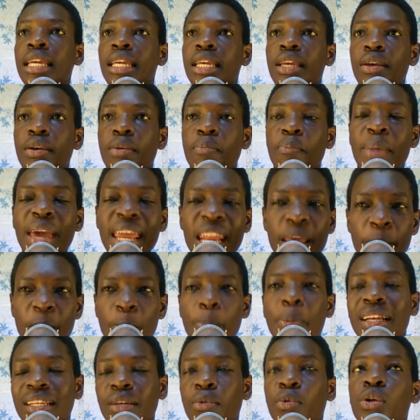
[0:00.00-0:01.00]
Many
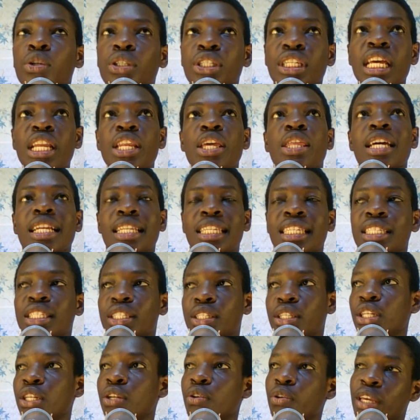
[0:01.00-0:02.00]
people will tell you that
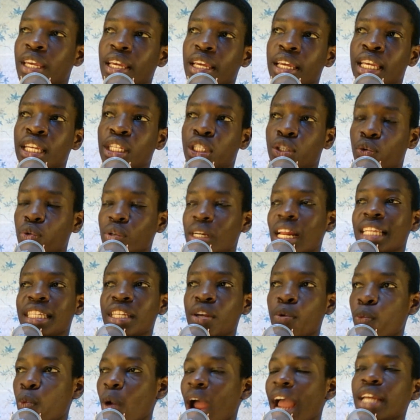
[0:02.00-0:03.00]
he's good as
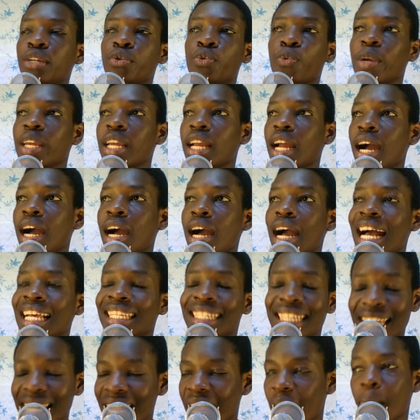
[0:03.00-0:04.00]
a right winger, as
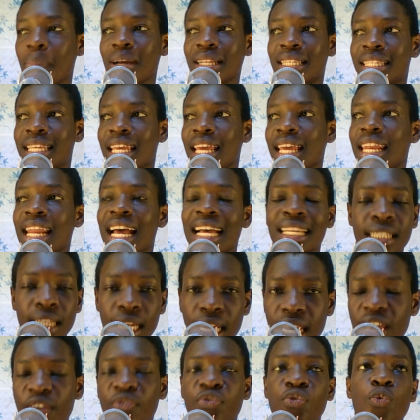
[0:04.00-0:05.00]
a number 10, as a
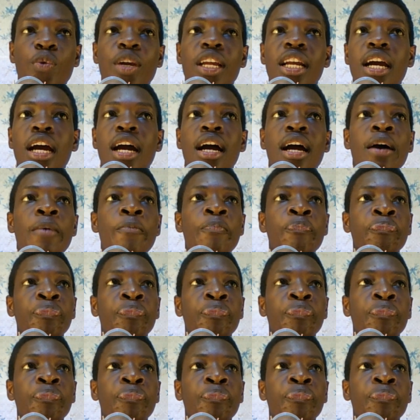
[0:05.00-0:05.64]
left winger.